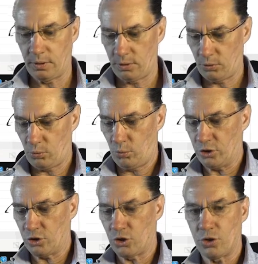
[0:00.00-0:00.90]

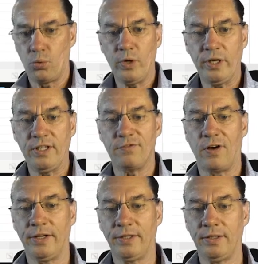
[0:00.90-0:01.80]
which we
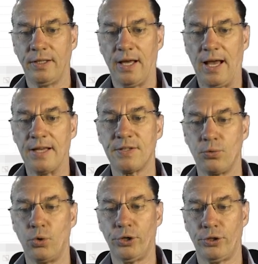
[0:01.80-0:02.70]
define as a
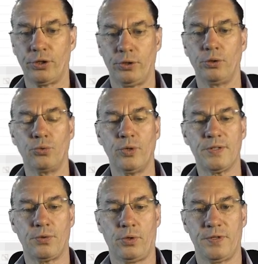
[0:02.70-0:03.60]
work
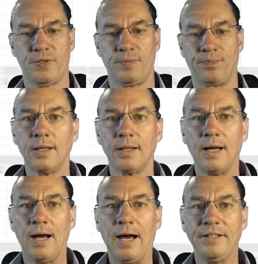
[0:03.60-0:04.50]
resource.
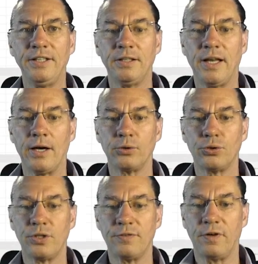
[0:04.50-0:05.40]
I need now to
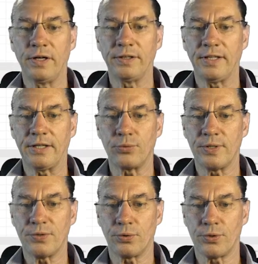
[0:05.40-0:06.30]
define that
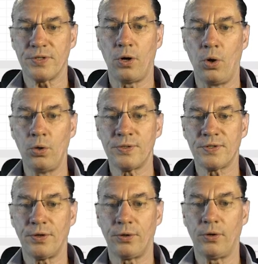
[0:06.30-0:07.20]
resource
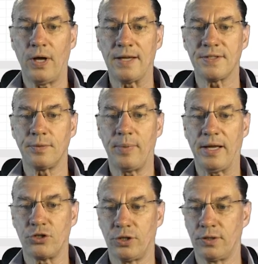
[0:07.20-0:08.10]
also as a
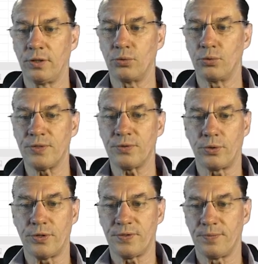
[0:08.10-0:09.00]
budget resource.